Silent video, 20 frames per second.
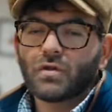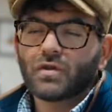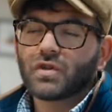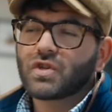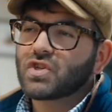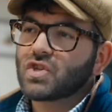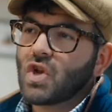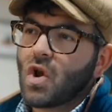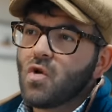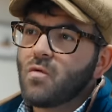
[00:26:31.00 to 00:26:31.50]

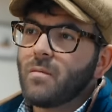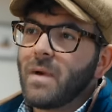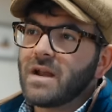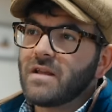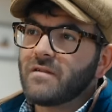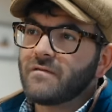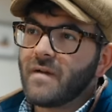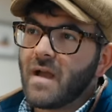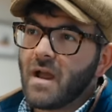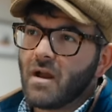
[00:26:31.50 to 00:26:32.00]
so
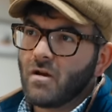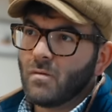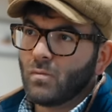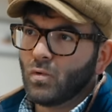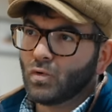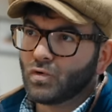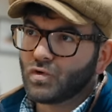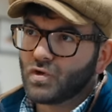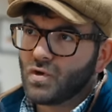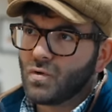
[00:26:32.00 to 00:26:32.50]
many
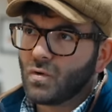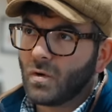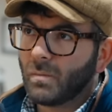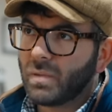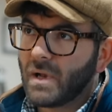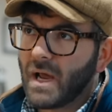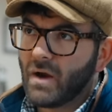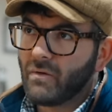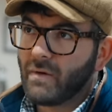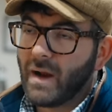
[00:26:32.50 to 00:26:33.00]
variables that you can
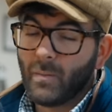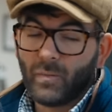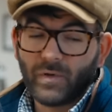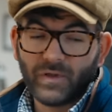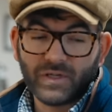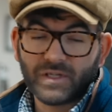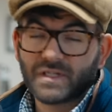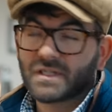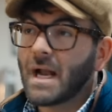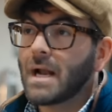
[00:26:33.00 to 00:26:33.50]
play around with
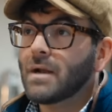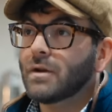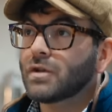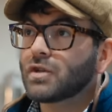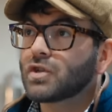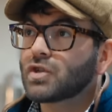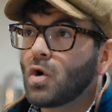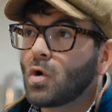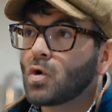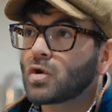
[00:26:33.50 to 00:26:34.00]
in standard
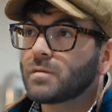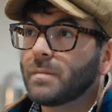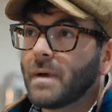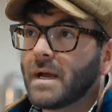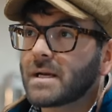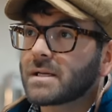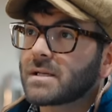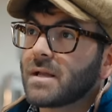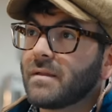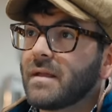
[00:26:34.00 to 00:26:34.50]
stock specs.